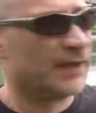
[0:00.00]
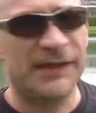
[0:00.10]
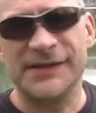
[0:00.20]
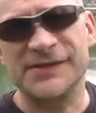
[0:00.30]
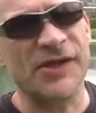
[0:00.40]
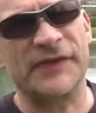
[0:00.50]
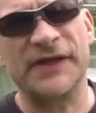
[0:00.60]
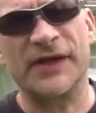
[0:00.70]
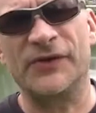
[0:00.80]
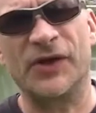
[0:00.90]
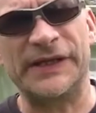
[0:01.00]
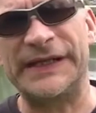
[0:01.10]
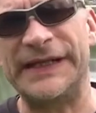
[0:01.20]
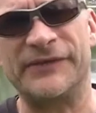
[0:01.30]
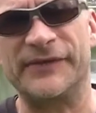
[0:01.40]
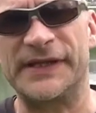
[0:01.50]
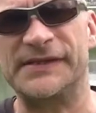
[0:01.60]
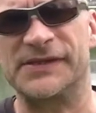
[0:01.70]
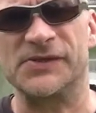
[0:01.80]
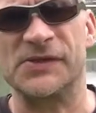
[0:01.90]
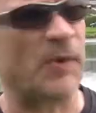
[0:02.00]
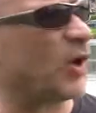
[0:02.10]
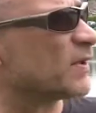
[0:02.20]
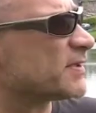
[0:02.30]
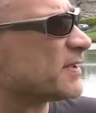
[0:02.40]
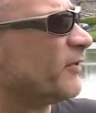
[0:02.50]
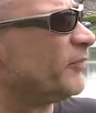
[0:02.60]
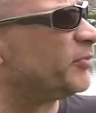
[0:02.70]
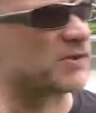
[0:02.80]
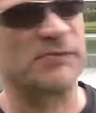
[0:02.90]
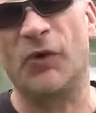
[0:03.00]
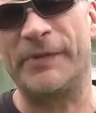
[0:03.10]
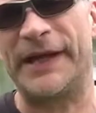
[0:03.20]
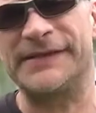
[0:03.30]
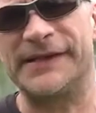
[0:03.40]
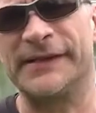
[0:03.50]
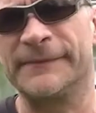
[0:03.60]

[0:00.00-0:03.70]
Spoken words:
There's nothing going on in either of these two spots, so I've put some more bait in.